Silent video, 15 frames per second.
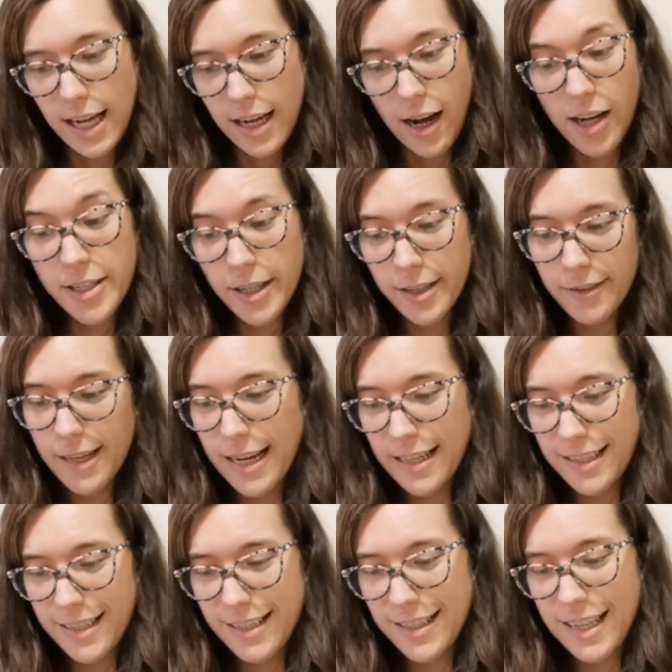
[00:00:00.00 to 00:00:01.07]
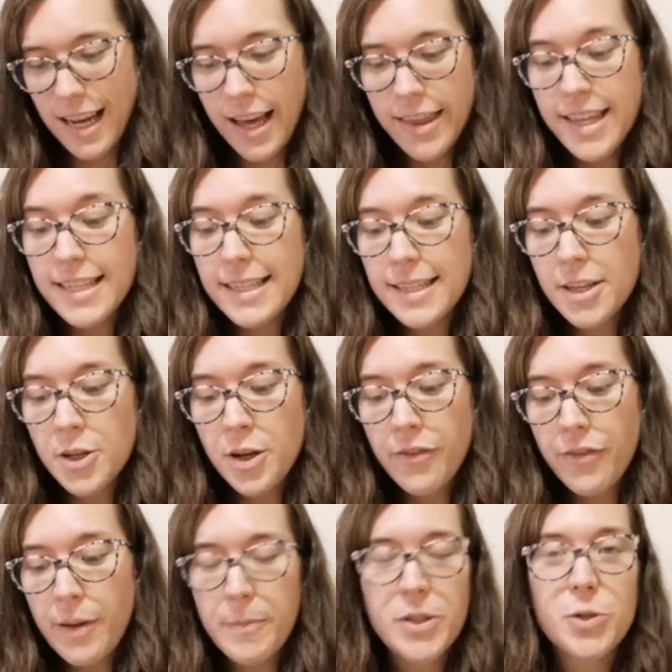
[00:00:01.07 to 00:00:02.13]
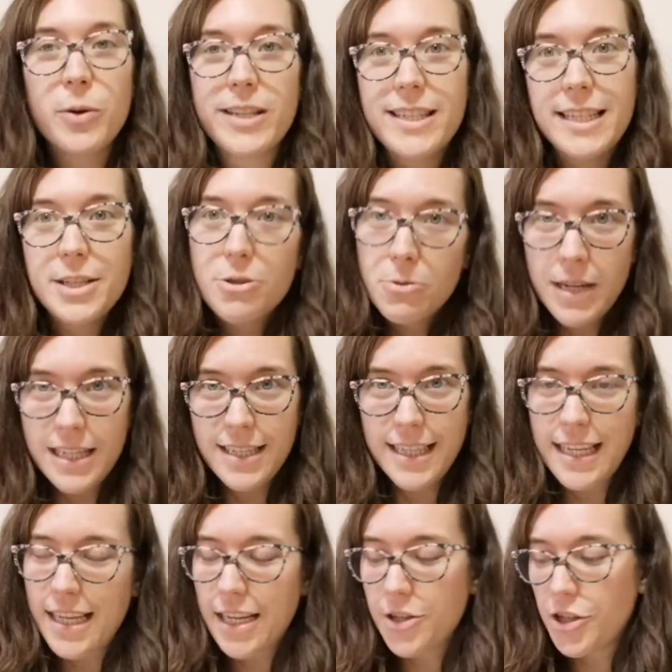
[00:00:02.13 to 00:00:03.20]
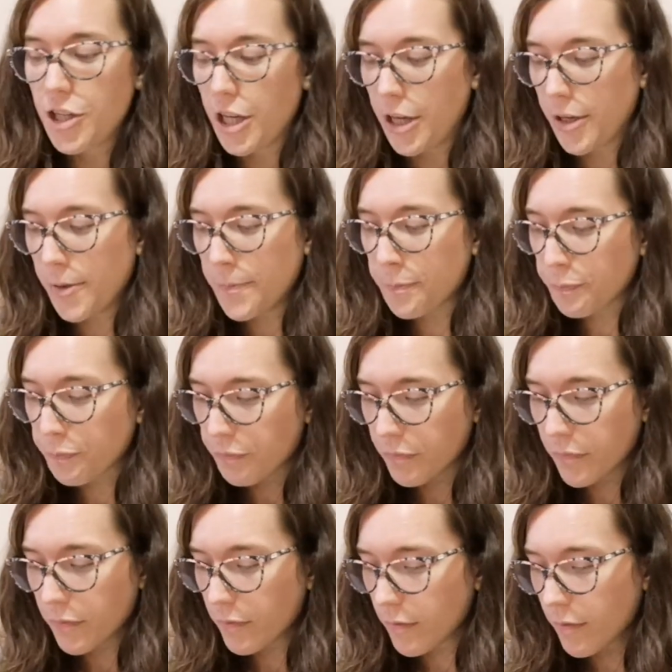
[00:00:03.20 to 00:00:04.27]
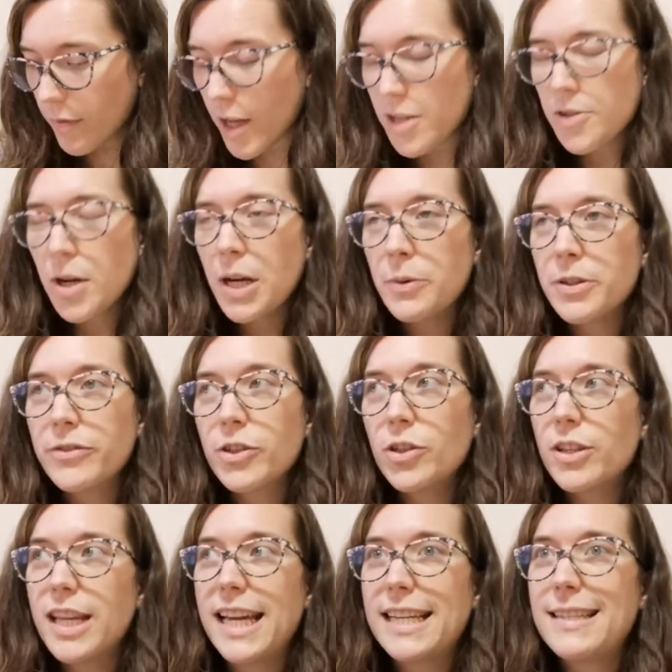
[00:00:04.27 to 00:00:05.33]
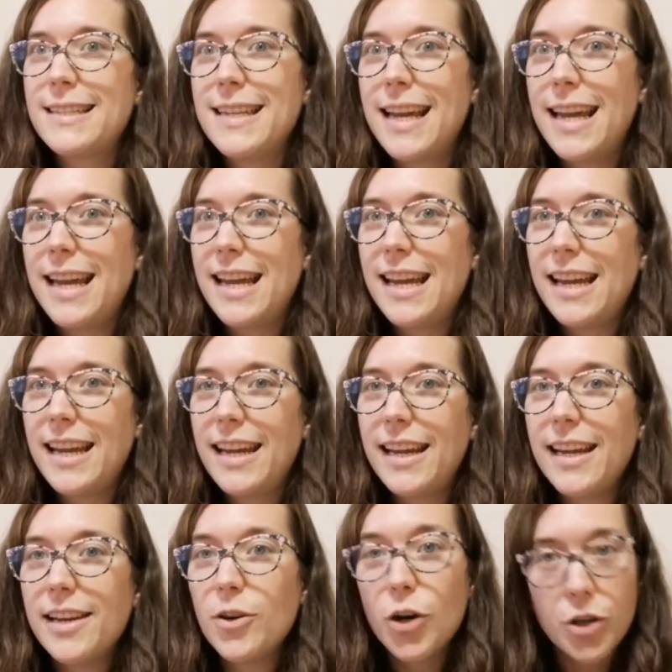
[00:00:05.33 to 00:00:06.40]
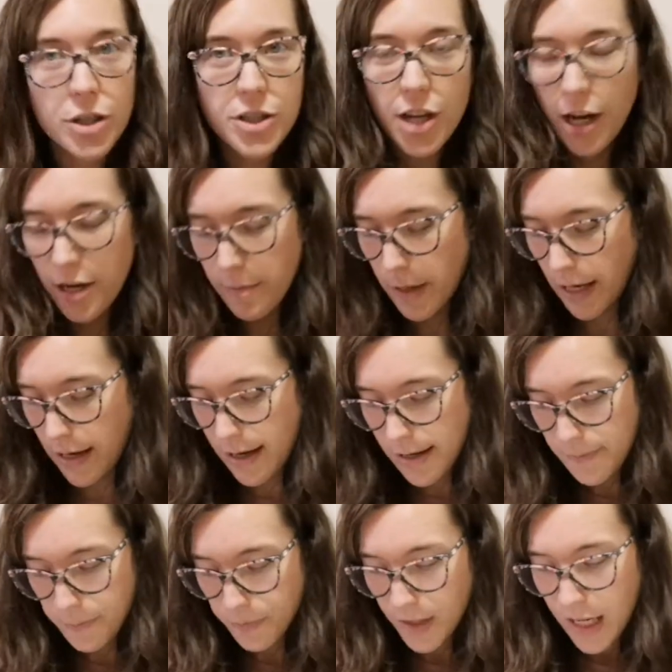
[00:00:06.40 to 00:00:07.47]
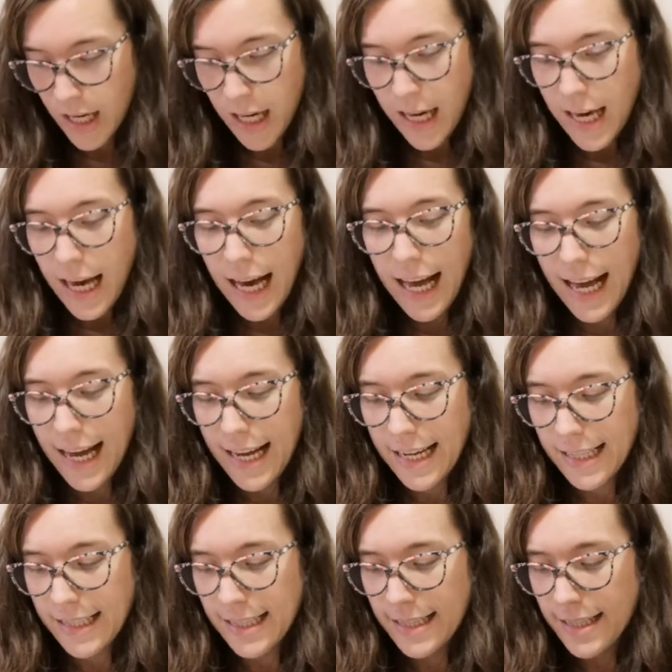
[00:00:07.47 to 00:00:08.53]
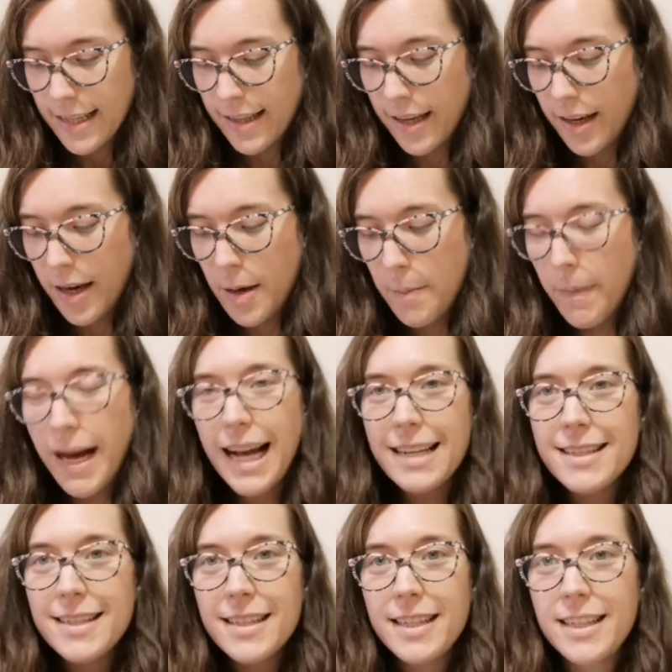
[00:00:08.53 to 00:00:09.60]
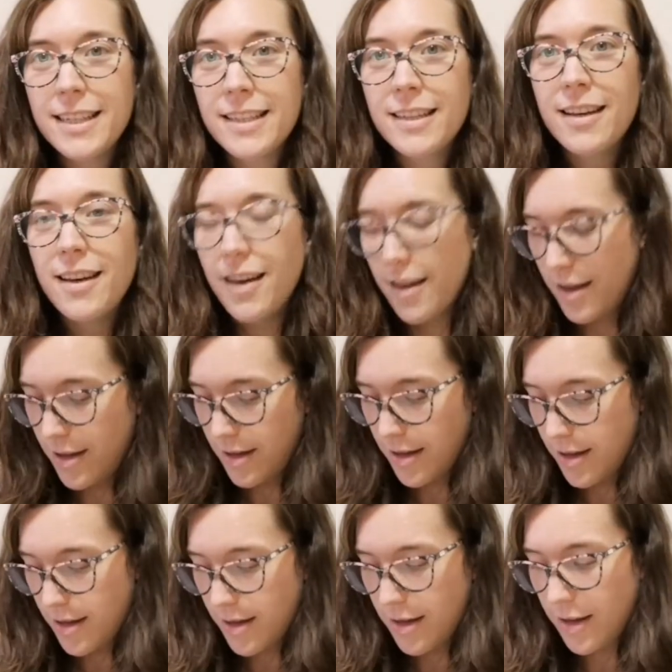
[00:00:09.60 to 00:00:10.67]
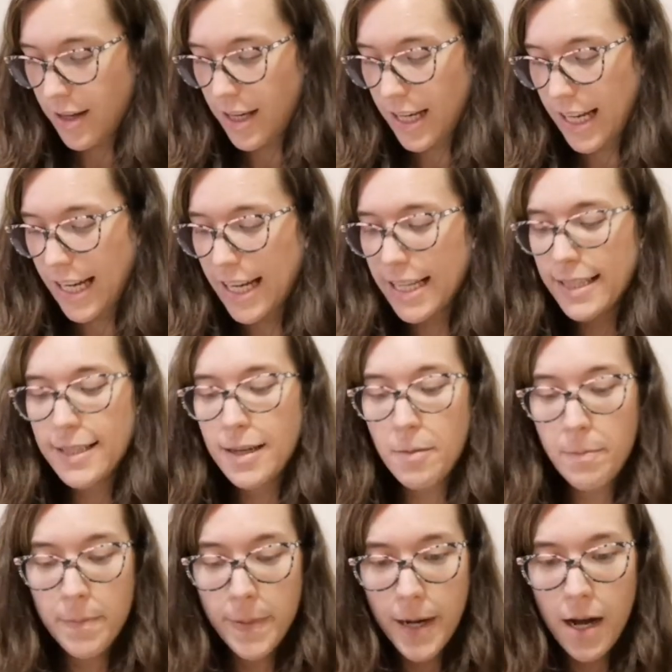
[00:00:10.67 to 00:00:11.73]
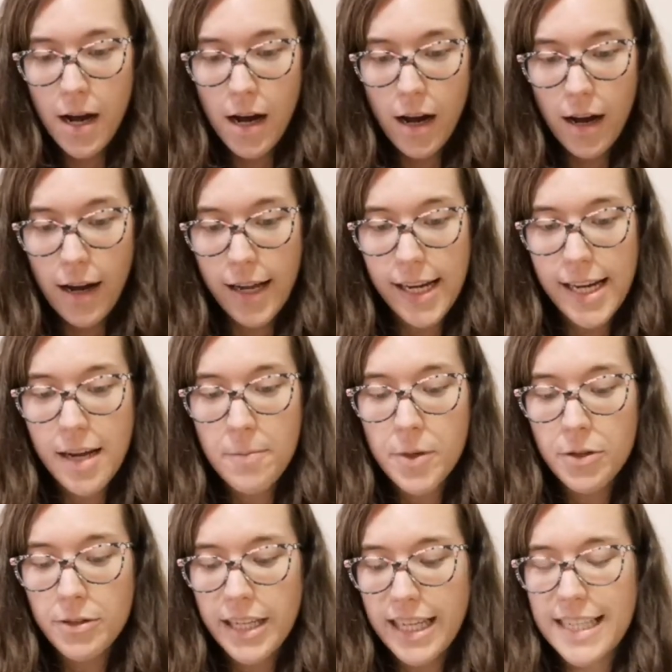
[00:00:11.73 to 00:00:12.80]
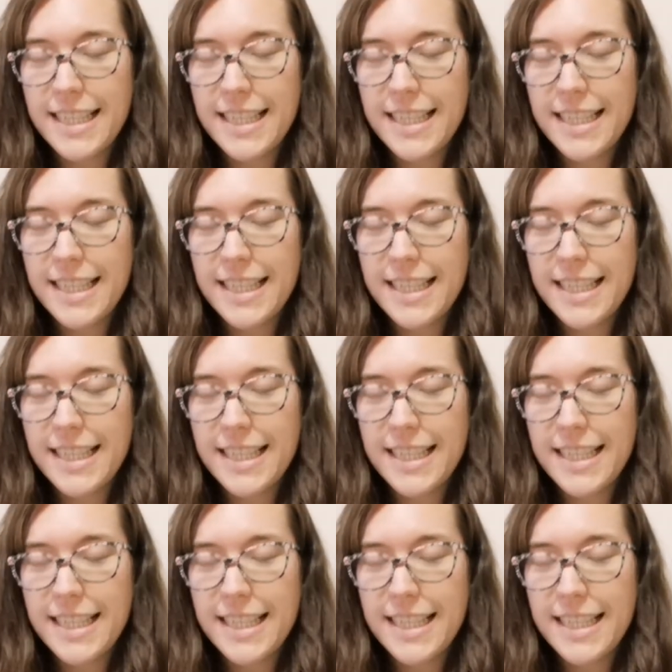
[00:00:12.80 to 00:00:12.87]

I digress. This is the November 2020 issue. So I would have got this in October. And the pattern is by Maria